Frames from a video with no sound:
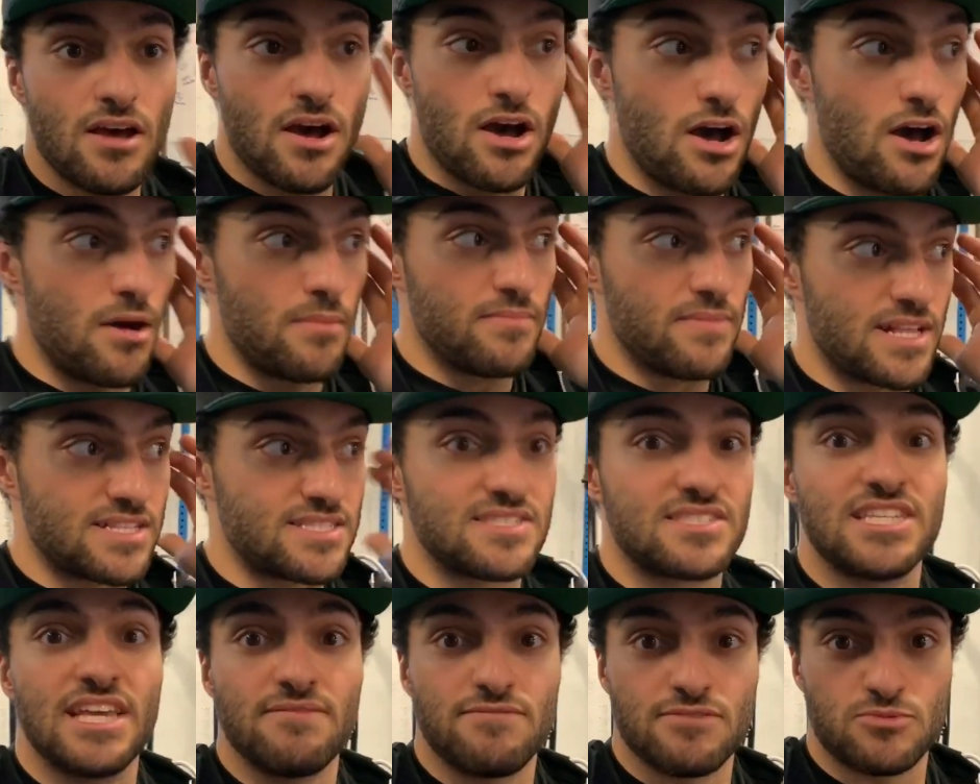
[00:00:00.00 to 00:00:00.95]
That's
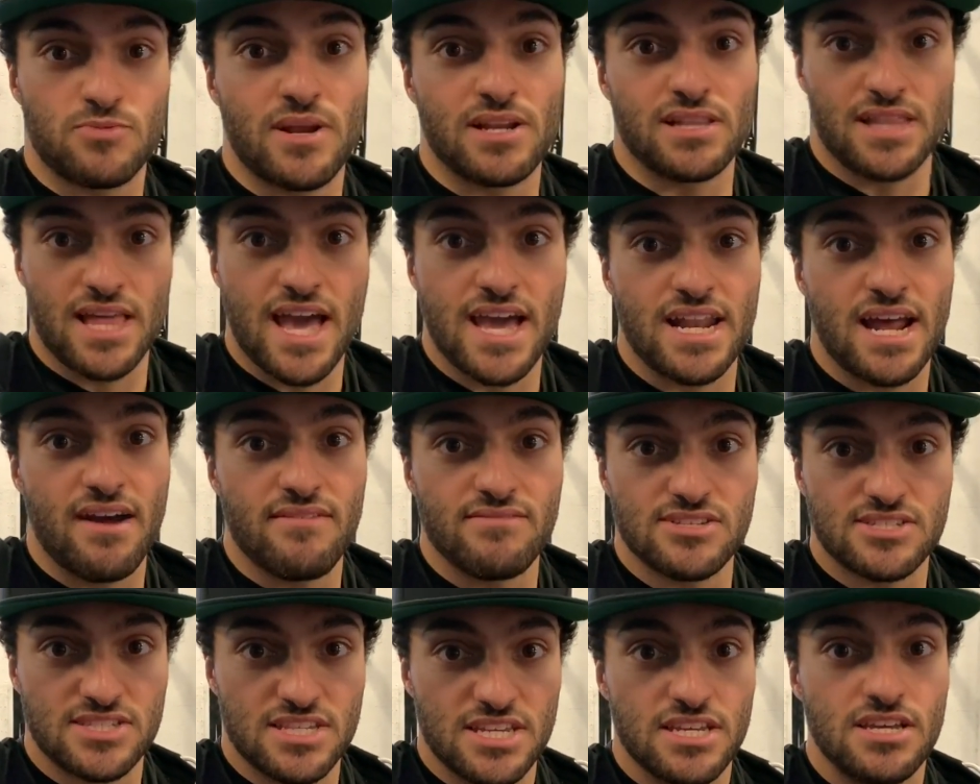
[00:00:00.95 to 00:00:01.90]
the safest way to land,
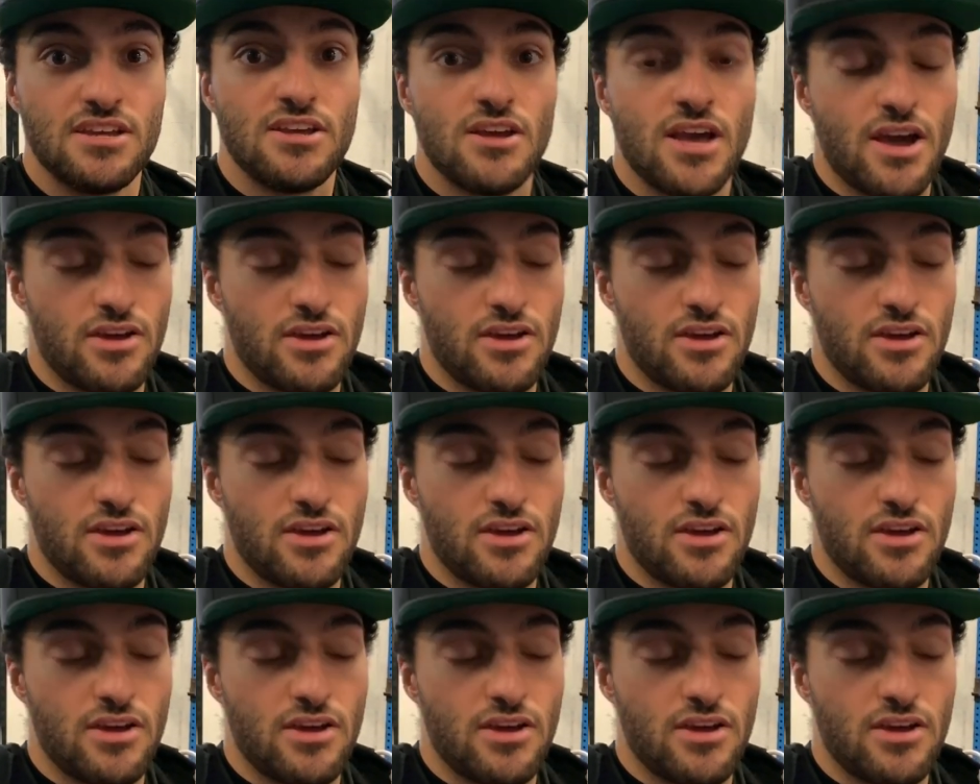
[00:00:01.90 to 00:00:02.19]
obviously.